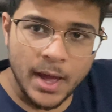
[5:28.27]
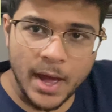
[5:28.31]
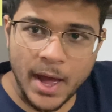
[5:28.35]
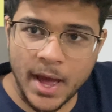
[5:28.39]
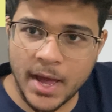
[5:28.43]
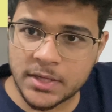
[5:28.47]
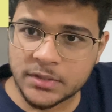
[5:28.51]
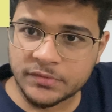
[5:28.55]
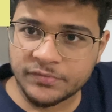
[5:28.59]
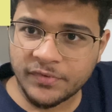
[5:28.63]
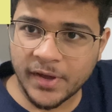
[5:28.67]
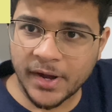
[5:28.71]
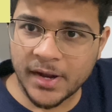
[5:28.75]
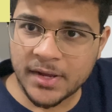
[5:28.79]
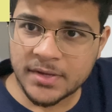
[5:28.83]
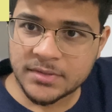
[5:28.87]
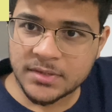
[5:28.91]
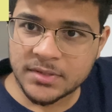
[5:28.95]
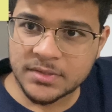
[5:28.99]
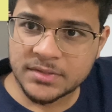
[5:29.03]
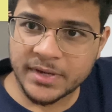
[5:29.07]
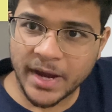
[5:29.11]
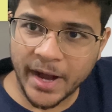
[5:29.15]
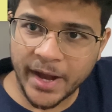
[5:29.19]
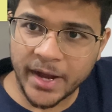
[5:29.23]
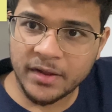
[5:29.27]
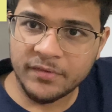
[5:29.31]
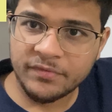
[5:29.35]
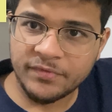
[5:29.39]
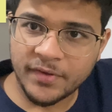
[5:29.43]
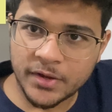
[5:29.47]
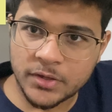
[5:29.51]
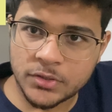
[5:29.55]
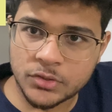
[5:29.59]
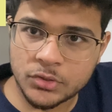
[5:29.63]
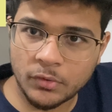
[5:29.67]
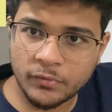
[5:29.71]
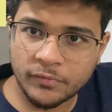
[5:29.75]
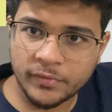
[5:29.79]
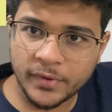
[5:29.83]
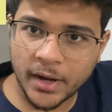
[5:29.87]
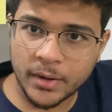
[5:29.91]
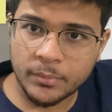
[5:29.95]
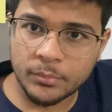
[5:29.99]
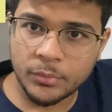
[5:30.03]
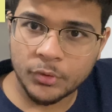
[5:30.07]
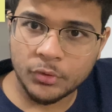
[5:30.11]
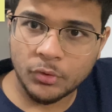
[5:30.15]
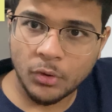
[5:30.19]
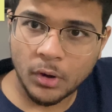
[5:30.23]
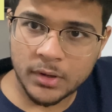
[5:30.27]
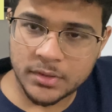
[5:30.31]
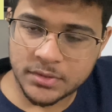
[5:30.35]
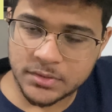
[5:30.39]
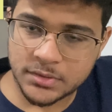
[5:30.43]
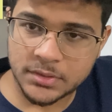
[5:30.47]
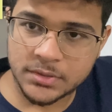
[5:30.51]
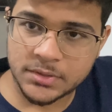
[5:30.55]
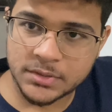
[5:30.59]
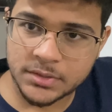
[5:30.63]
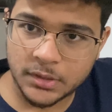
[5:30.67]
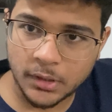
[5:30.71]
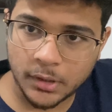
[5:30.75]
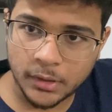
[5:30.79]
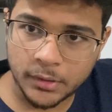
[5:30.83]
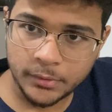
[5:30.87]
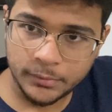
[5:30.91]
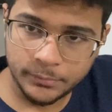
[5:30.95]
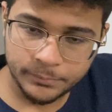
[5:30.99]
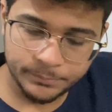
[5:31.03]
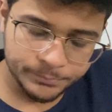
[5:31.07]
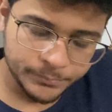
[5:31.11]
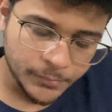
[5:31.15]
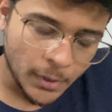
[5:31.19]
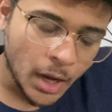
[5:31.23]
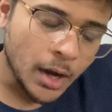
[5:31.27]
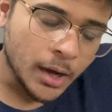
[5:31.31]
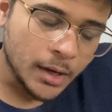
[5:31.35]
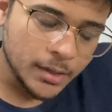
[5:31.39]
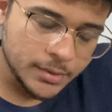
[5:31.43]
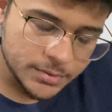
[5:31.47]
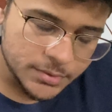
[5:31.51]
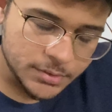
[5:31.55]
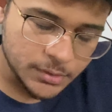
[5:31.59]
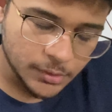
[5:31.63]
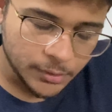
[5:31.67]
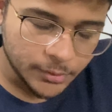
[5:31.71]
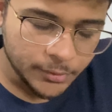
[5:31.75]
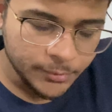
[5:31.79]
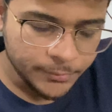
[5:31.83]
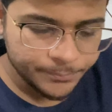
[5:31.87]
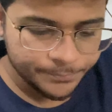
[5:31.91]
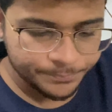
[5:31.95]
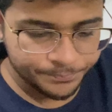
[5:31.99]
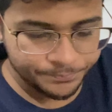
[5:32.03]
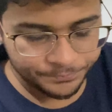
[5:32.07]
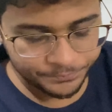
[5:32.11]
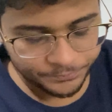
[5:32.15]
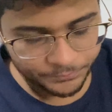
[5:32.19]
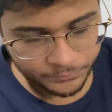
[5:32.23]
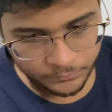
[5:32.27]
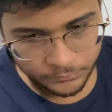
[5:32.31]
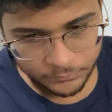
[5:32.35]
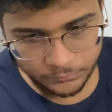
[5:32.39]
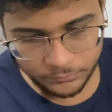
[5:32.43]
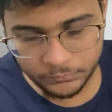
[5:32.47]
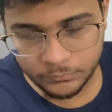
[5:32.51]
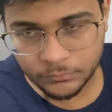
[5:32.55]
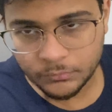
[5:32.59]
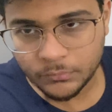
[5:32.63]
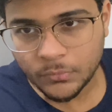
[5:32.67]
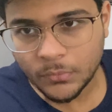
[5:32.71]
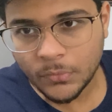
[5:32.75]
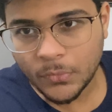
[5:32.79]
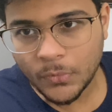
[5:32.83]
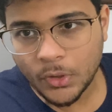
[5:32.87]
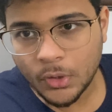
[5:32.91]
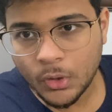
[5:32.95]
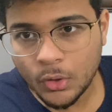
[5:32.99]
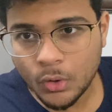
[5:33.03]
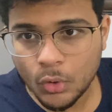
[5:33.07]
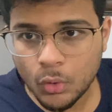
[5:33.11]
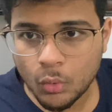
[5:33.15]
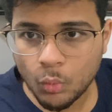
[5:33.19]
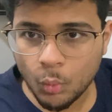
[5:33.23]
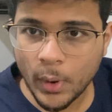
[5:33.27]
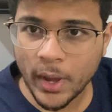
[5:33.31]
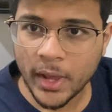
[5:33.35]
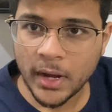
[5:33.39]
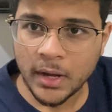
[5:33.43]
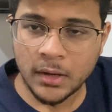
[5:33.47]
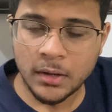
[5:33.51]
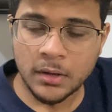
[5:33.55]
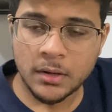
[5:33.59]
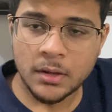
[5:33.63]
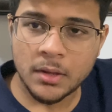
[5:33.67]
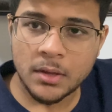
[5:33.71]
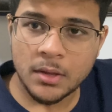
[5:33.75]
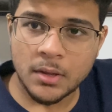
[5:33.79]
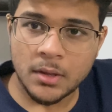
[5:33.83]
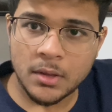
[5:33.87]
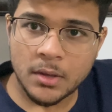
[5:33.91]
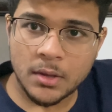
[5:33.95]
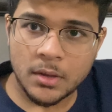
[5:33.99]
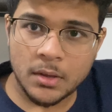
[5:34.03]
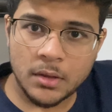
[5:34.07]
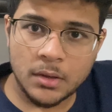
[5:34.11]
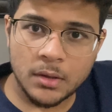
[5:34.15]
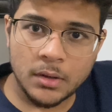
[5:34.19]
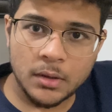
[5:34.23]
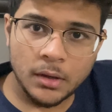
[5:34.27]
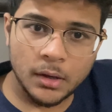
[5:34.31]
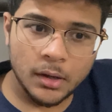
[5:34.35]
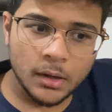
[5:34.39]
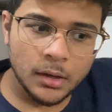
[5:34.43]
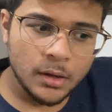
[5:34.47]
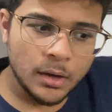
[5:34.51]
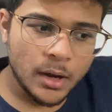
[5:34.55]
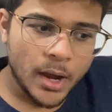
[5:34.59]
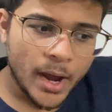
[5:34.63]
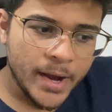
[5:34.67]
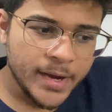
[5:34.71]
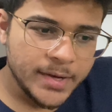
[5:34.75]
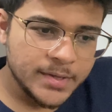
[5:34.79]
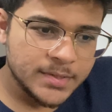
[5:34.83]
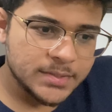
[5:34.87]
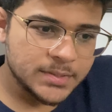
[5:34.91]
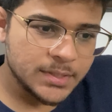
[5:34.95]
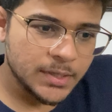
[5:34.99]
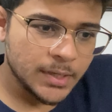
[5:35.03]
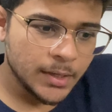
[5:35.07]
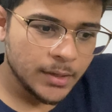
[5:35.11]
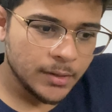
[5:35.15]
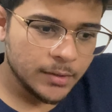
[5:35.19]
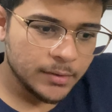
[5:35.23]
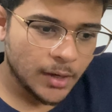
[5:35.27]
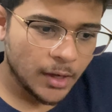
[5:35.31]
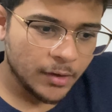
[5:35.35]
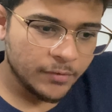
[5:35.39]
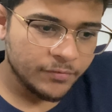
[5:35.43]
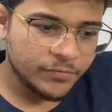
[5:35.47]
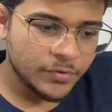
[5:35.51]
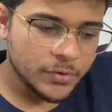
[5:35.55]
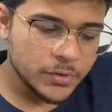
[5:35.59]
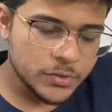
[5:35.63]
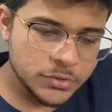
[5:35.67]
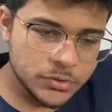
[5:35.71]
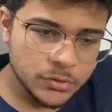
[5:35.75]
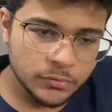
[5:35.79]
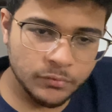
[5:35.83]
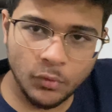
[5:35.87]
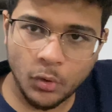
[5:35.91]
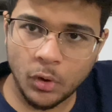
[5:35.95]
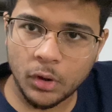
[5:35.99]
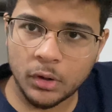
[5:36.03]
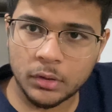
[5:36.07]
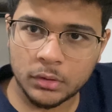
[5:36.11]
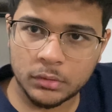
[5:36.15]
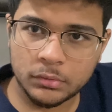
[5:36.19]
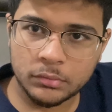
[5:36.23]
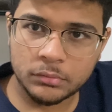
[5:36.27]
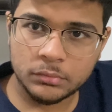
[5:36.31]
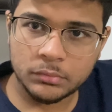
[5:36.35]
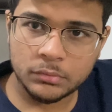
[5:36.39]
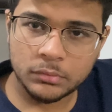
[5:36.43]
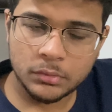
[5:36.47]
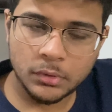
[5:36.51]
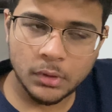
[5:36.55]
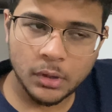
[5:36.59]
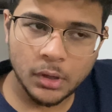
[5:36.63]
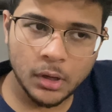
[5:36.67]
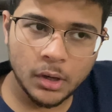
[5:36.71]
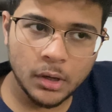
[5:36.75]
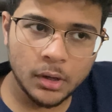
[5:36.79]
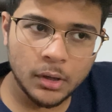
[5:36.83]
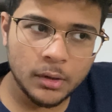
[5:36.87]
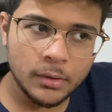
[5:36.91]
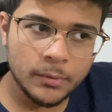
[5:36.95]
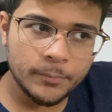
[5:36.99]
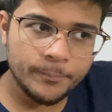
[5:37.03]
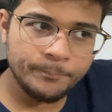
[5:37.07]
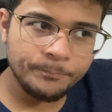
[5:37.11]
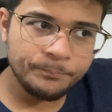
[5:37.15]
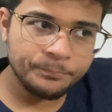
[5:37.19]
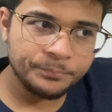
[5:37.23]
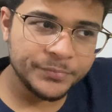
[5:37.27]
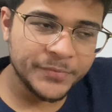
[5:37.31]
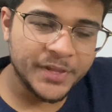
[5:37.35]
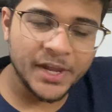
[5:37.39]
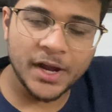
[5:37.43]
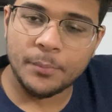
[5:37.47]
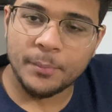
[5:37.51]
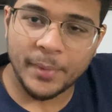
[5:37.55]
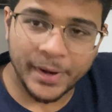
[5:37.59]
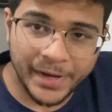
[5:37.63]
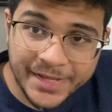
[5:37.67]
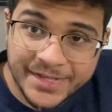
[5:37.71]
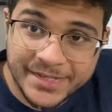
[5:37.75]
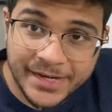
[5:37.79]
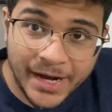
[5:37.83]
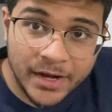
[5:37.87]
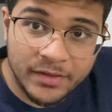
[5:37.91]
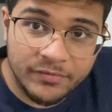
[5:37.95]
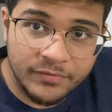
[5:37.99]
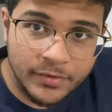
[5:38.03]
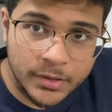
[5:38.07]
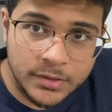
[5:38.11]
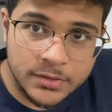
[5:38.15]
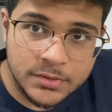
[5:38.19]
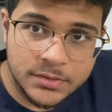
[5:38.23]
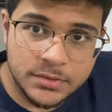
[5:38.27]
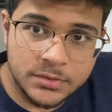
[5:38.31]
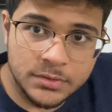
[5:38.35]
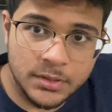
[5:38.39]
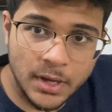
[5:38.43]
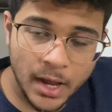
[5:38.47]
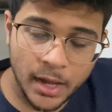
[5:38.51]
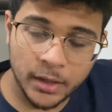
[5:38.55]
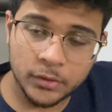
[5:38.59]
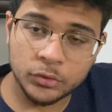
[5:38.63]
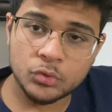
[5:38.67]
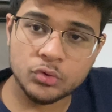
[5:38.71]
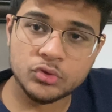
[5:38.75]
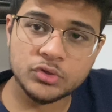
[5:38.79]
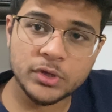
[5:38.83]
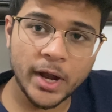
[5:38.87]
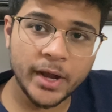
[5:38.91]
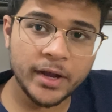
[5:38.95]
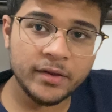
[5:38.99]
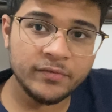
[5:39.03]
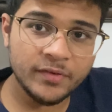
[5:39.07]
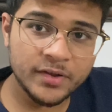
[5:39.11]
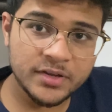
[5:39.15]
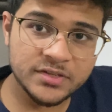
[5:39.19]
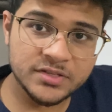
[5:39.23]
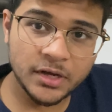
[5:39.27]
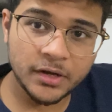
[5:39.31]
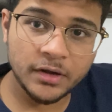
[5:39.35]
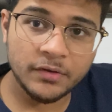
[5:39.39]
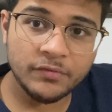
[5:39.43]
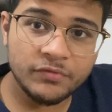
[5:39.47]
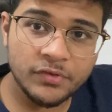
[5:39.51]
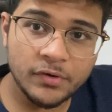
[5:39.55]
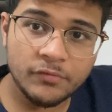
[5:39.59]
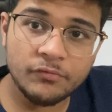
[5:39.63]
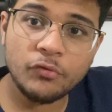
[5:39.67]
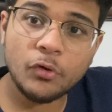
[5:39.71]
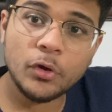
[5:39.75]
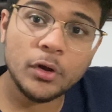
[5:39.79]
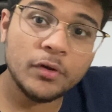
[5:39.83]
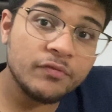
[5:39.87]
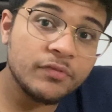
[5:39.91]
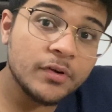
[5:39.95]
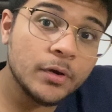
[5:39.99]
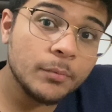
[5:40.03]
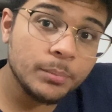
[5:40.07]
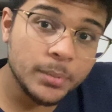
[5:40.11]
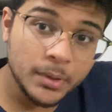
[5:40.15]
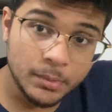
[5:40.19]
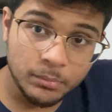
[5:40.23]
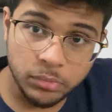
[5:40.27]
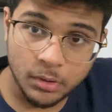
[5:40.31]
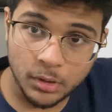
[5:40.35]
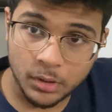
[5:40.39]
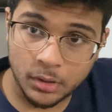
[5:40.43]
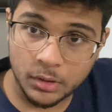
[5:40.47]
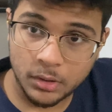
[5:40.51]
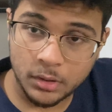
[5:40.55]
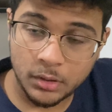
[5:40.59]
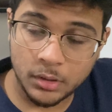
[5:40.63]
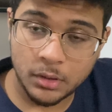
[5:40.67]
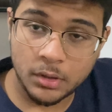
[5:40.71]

As far as the side effects of Clenbuterol are concerned, well, I'd say that first of all, there are many side effects, and those side effects are different for different people.